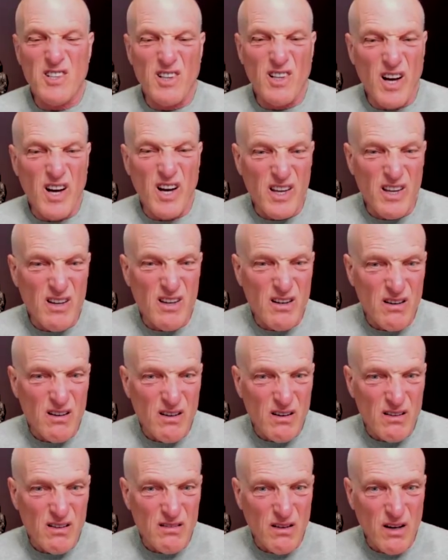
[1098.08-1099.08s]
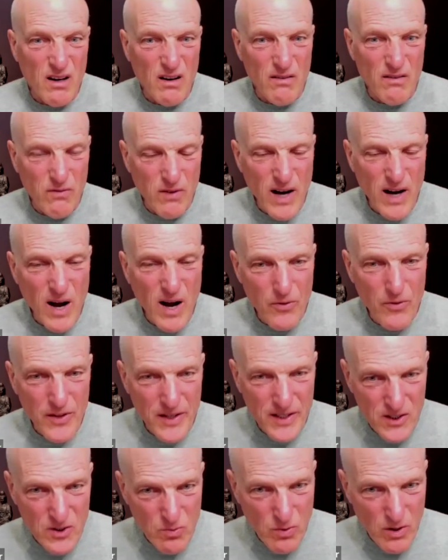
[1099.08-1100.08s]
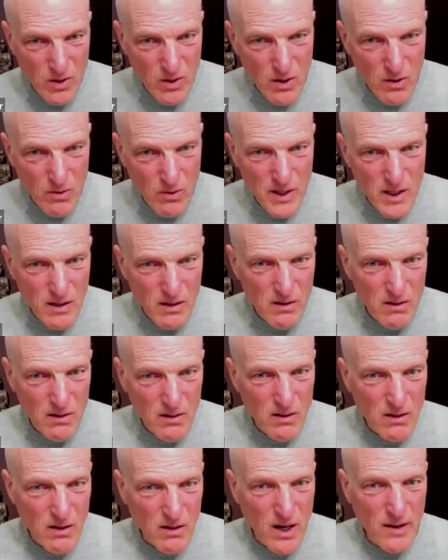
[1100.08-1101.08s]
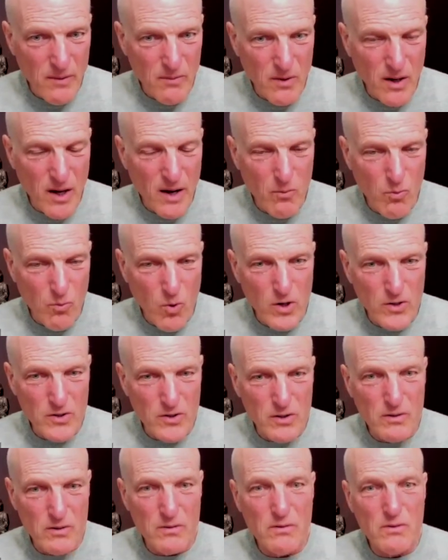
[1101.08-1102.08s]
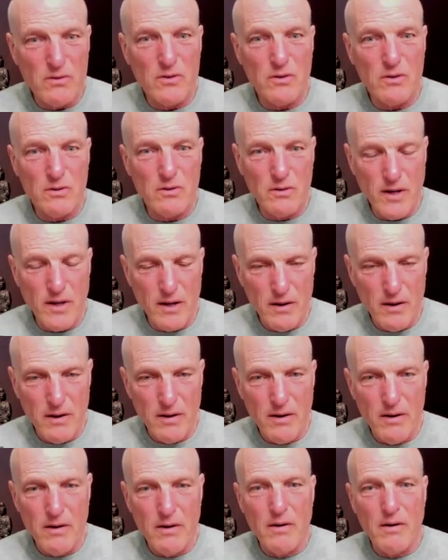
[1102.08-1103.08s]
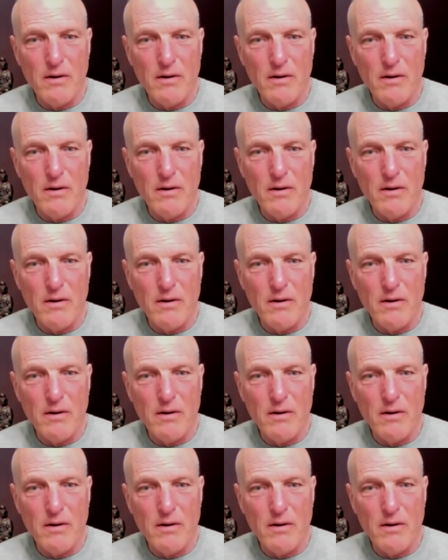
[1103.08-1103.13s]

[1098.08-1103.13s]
dislike of how things were going. I wanted to